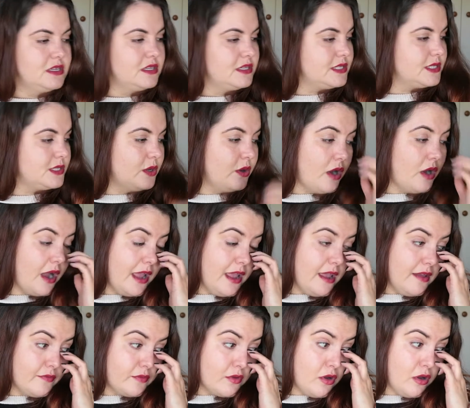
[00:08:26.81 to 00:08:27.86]
So I
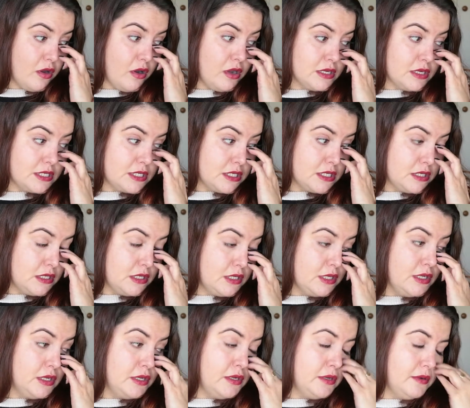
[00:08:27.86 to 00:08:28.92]
have got
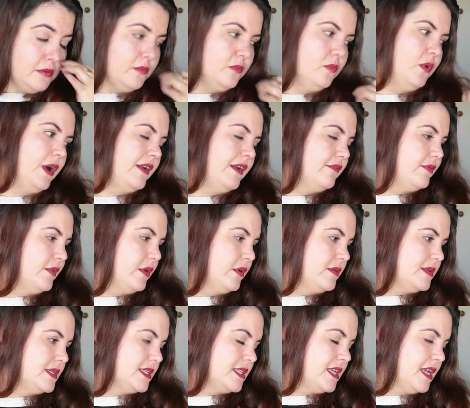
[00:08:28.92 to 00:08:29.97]
one of
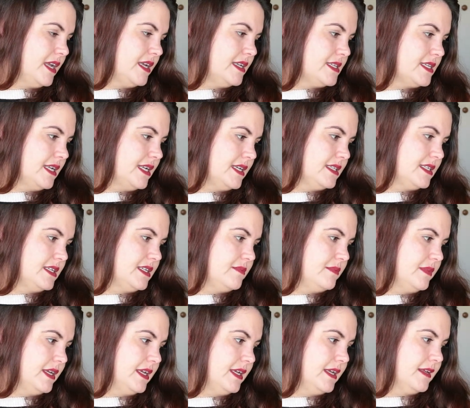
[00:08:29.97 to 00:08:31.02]
those, and that has lasted
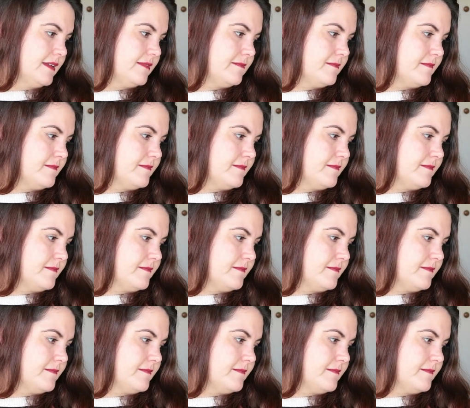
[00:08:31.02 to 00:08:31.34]
me